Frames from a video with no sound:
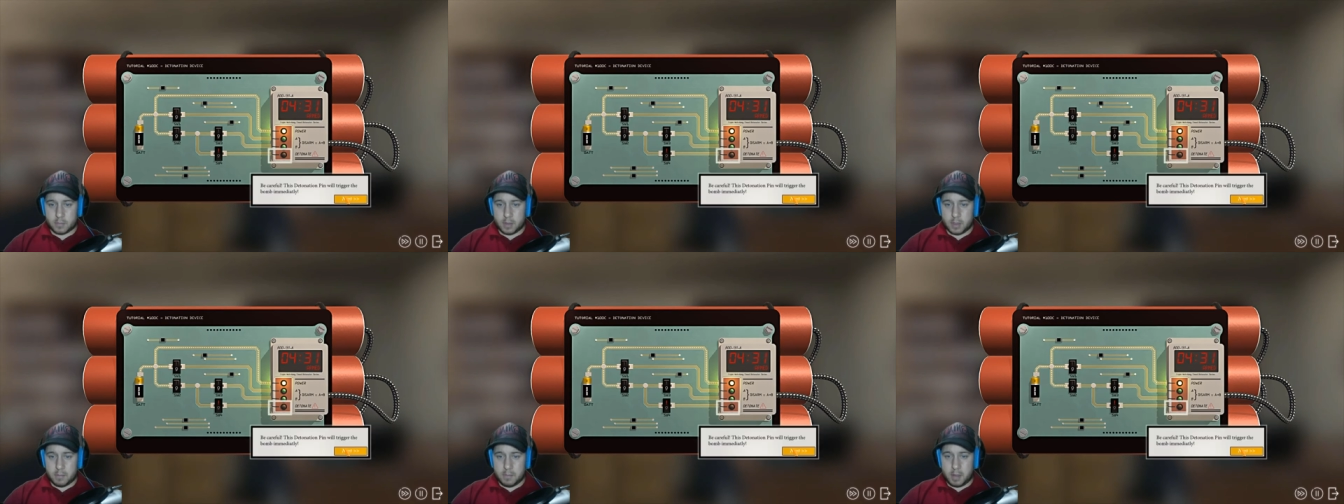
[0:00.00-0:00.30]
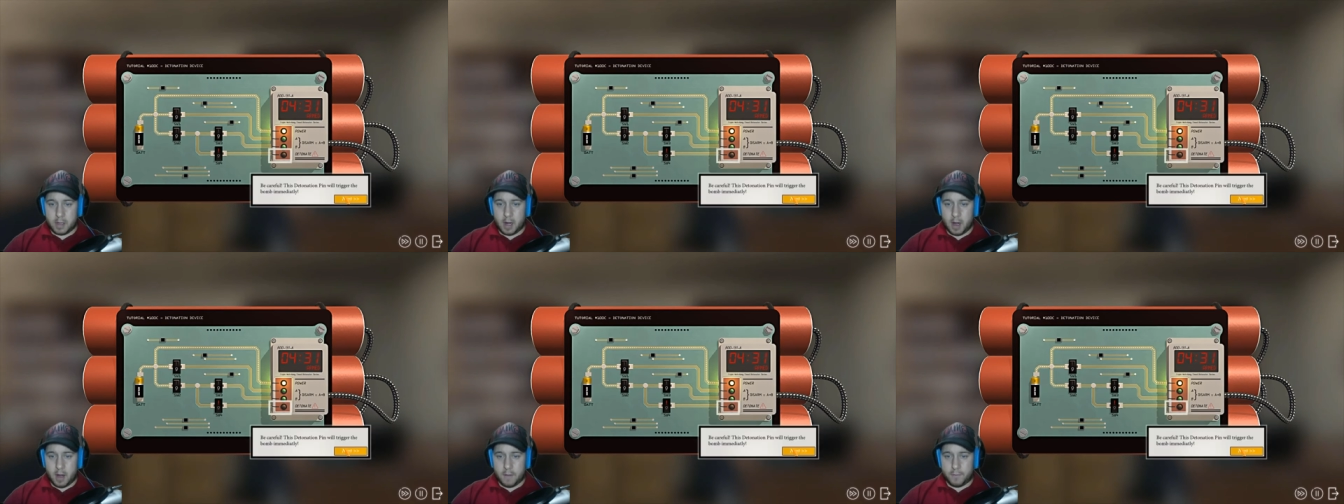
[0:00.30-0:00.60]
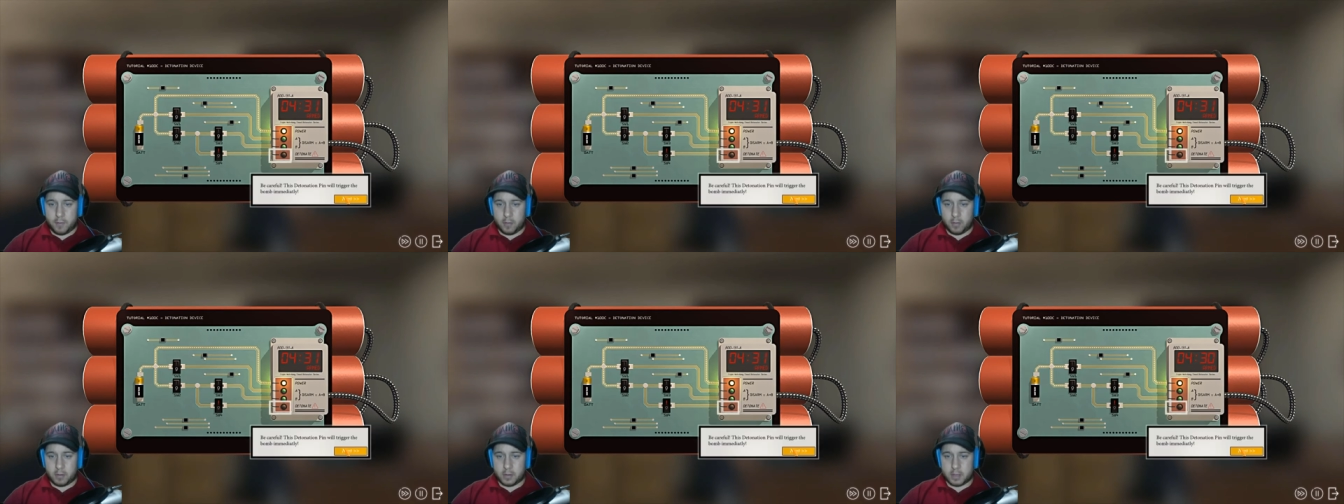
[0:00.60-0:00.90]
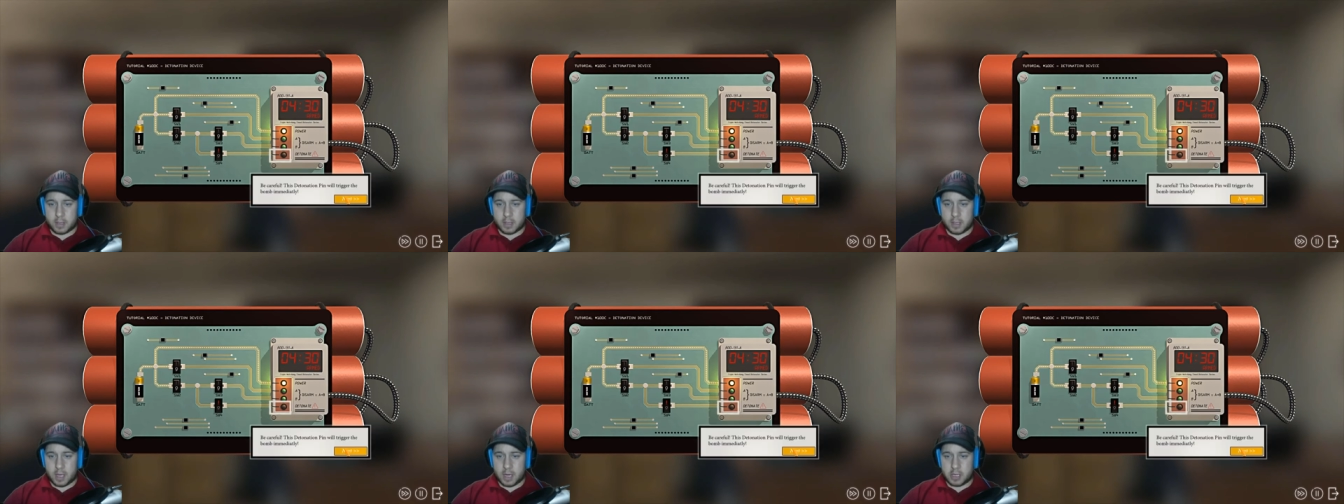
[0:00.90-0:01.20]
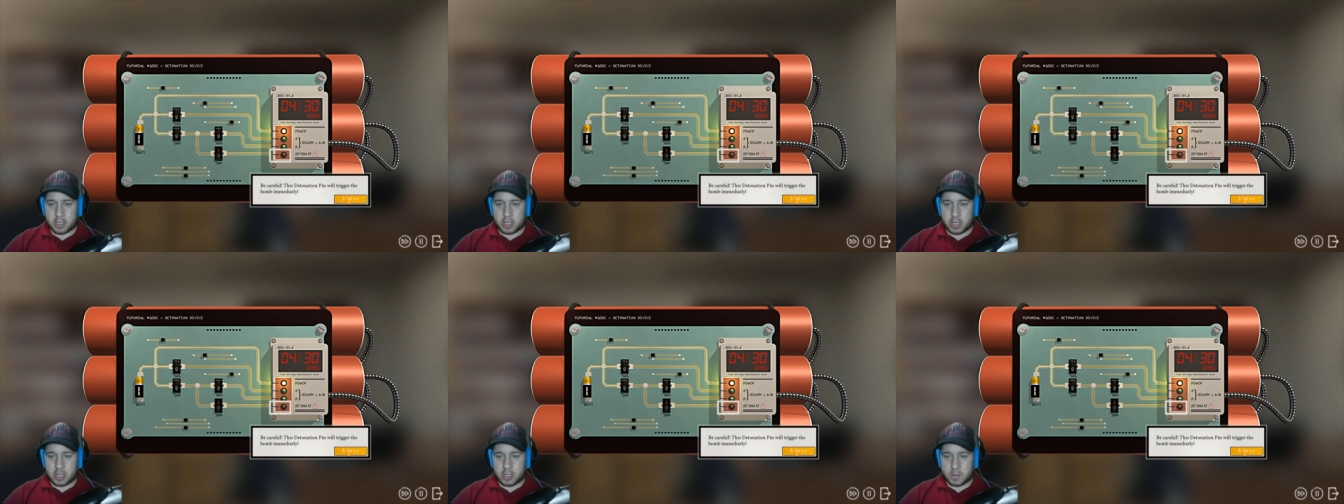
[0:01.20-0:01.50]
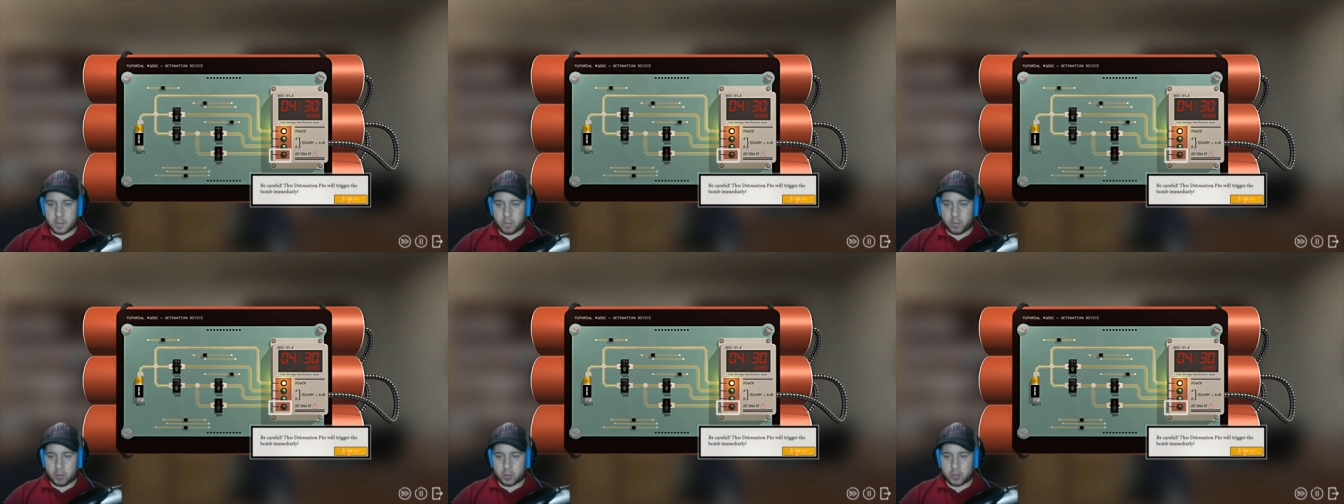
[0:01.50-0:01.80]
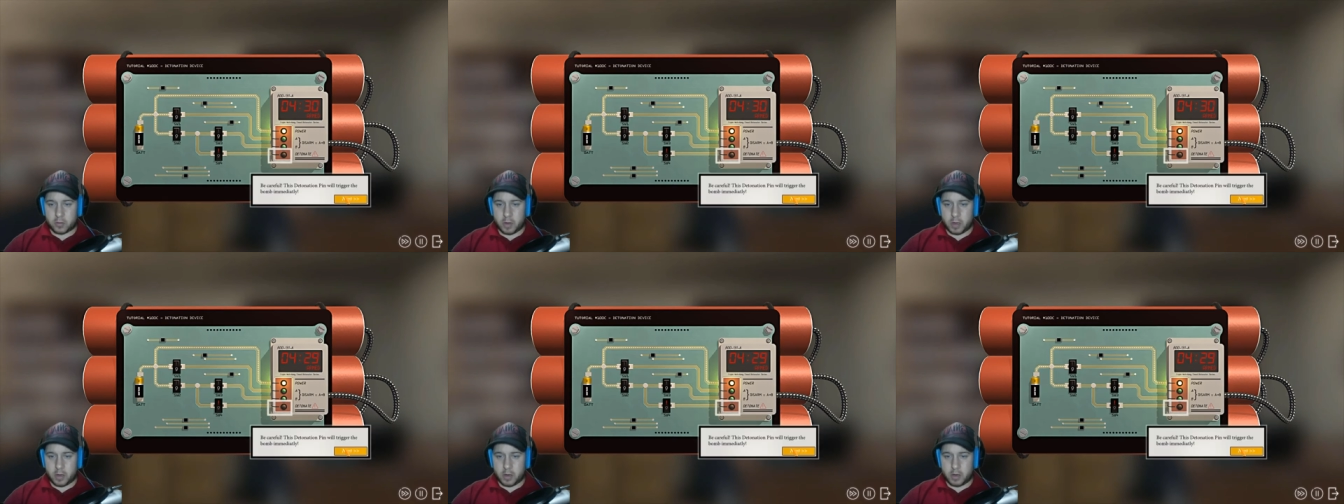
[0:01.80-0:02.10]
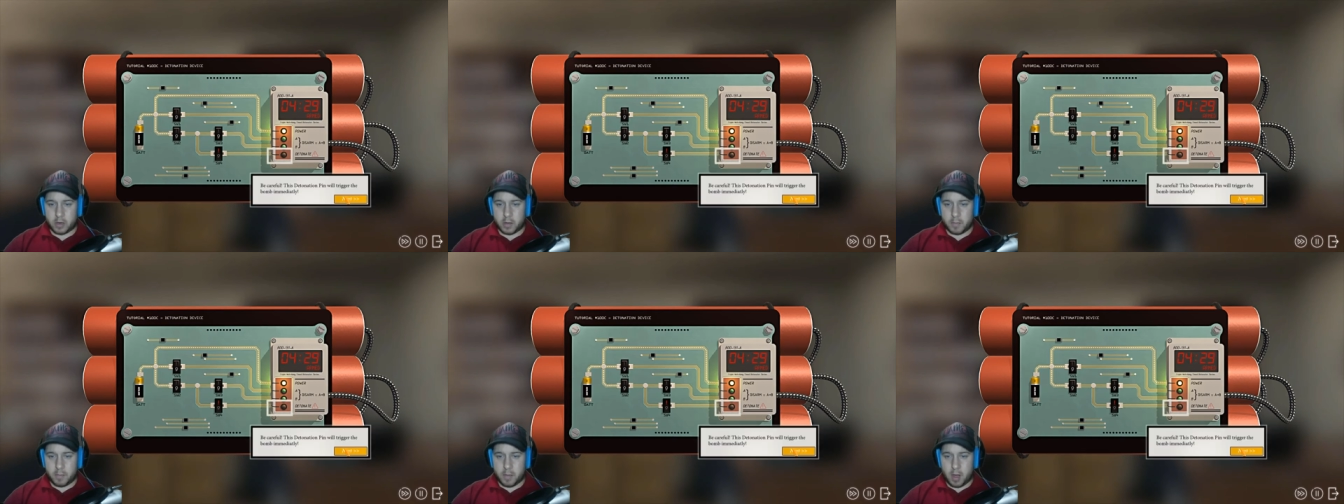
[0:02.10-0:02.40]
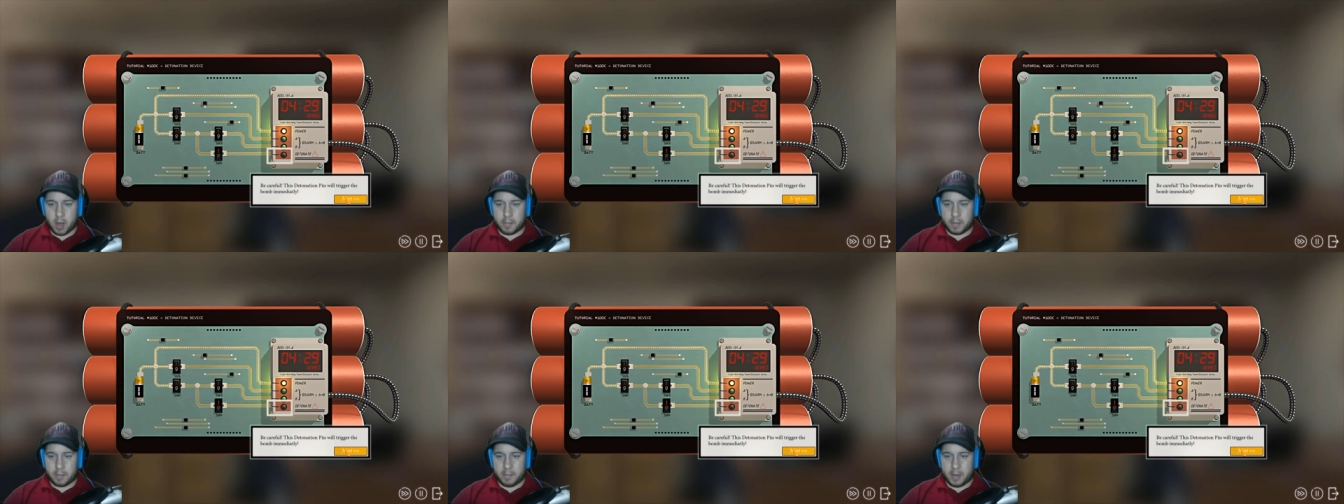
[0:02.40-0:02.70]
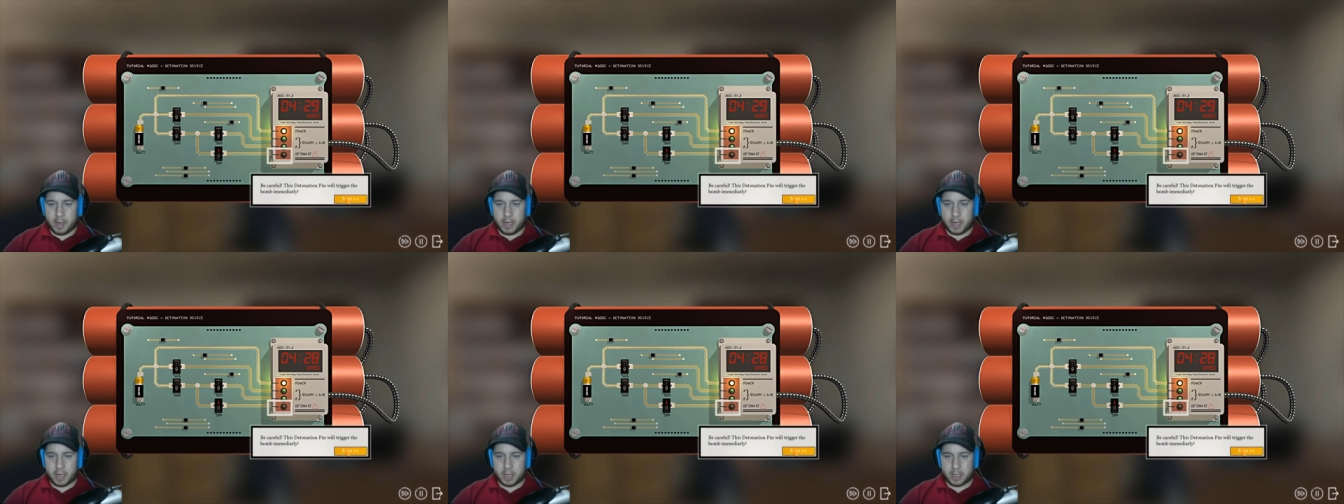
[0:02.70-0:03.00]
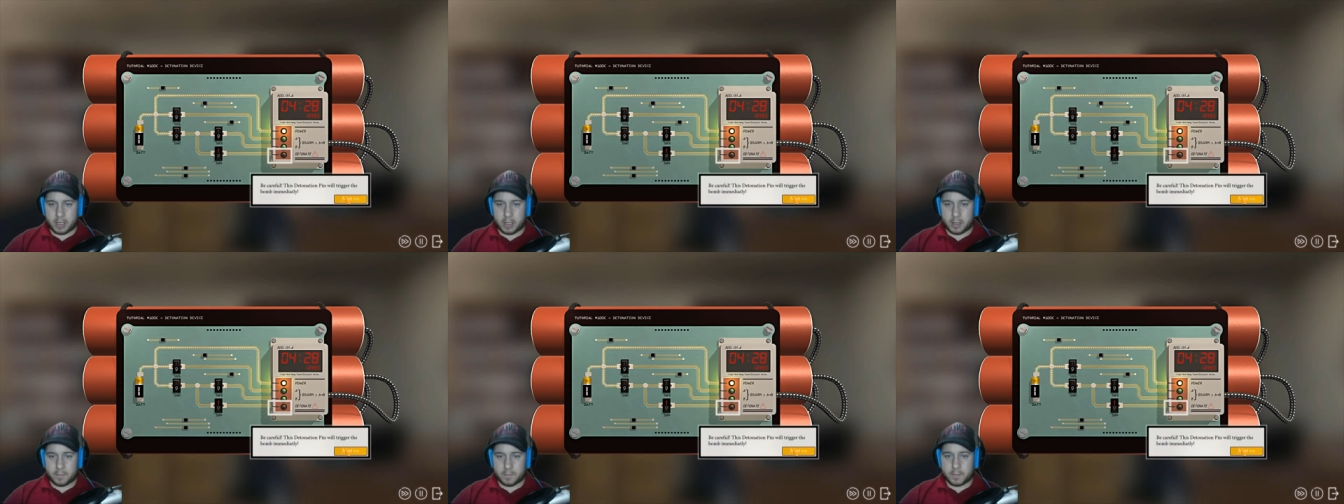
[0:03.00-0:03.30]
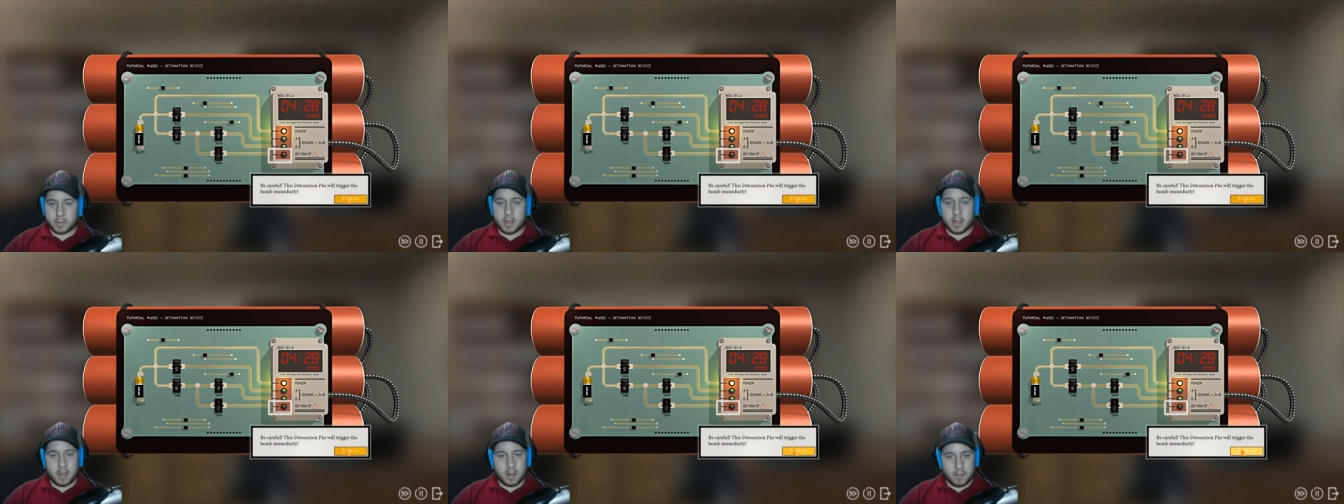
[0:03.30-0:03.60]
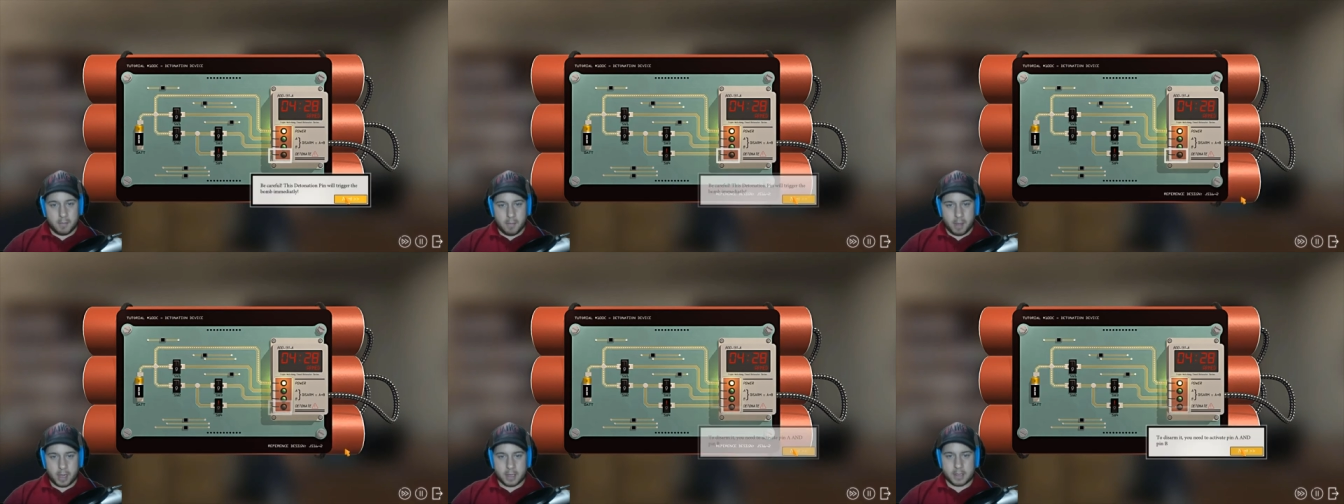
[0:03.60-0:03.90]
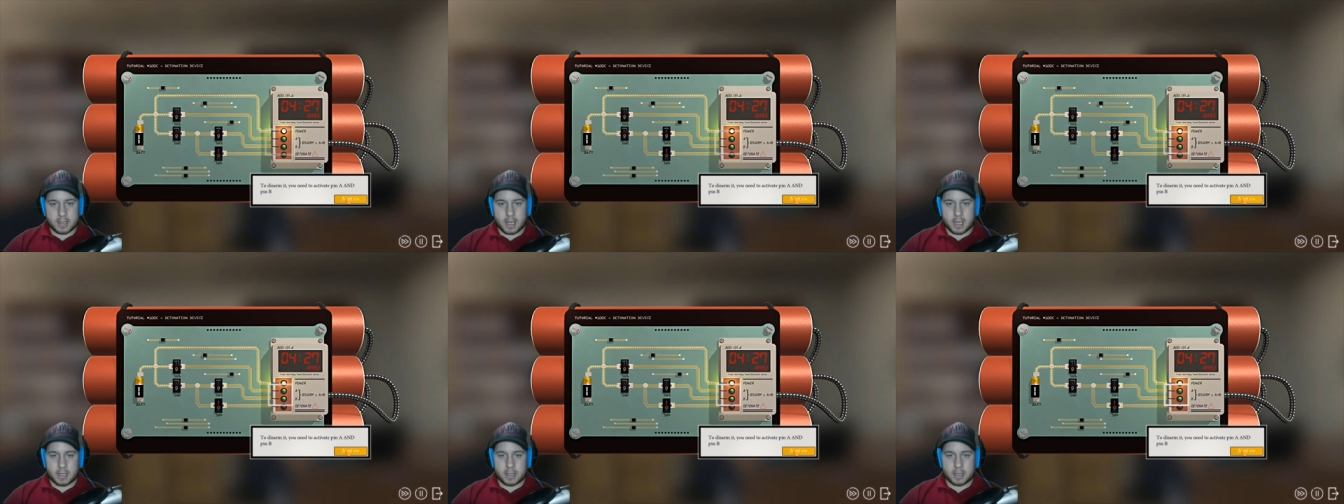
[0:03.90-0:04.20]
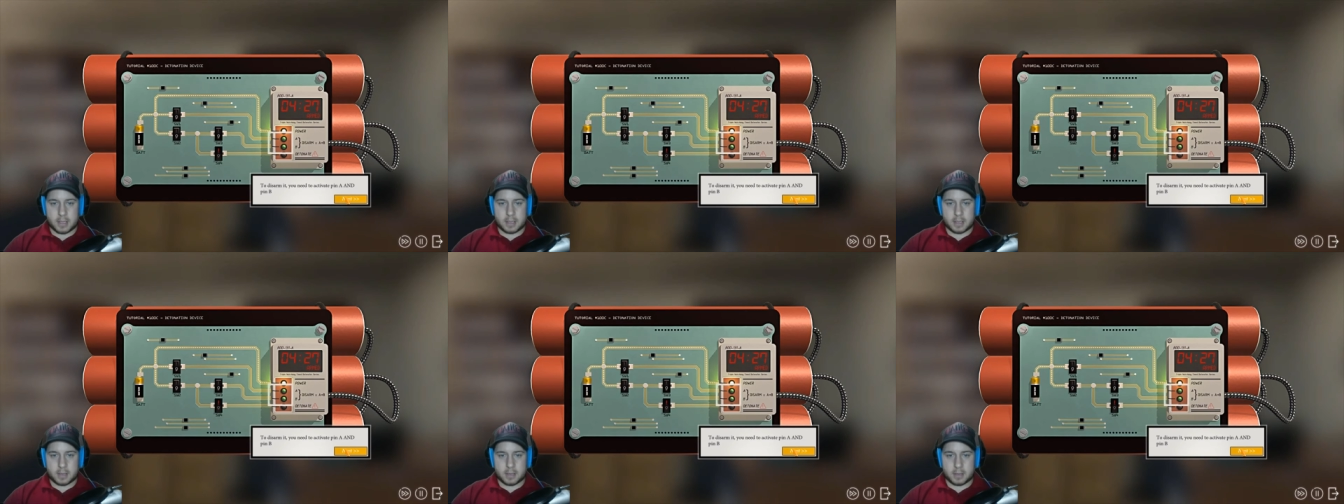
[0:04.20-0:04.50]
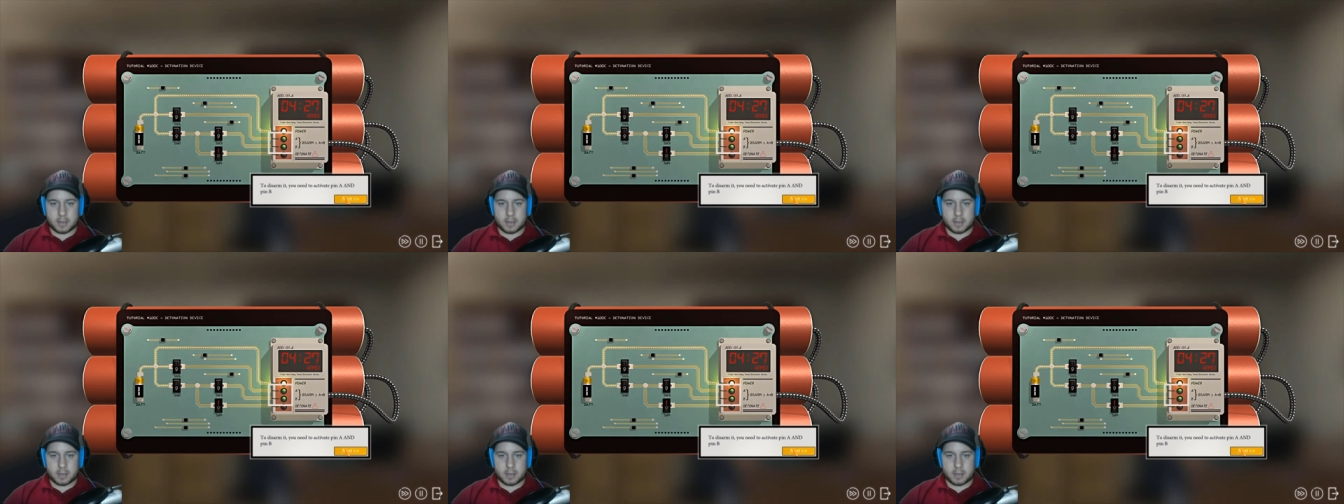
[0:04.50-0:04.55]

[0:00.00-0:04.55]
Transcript: Be careful, this detonation will trigger the bomb immediately. Makes sense.